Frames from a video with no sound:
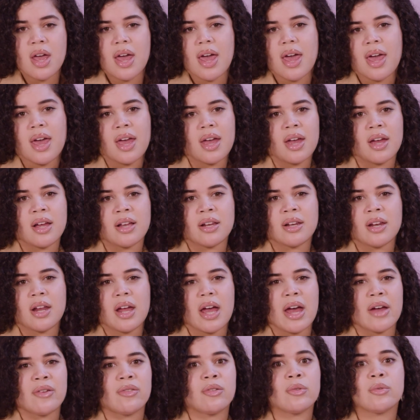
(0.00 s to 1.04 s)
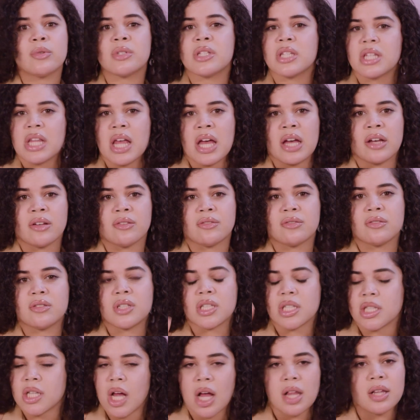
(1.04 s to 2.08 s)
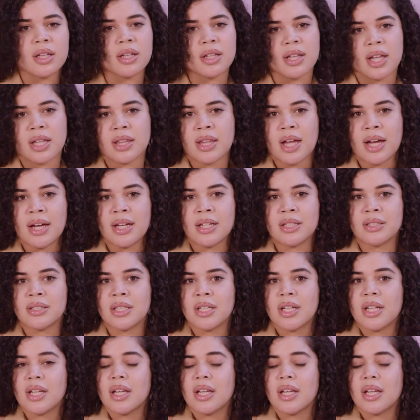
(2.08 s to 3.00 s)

and everyone's life does not look like that.